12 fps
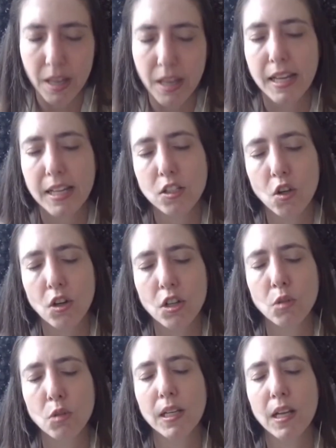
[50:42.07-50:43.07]
is going to
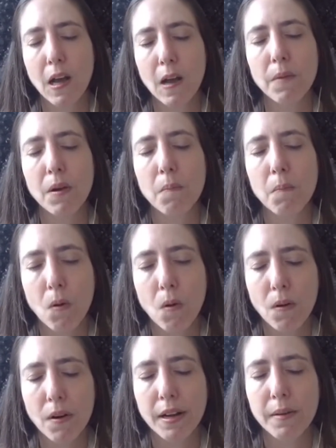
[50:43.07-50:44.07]
become
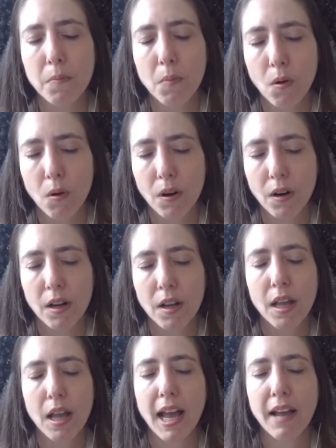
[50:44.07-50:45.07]
more and more
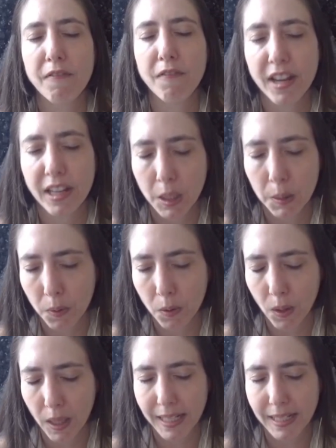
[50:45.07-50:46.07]

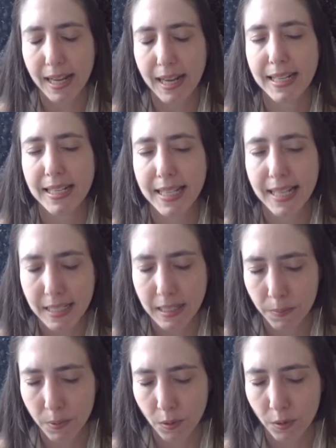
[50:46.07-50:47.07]
available and
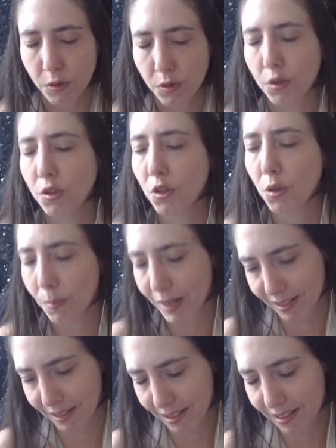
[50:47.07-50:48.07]
accessible to
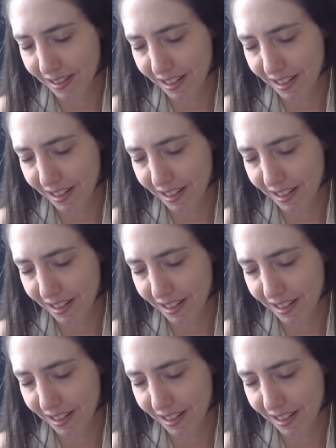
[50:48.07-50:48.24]
humans.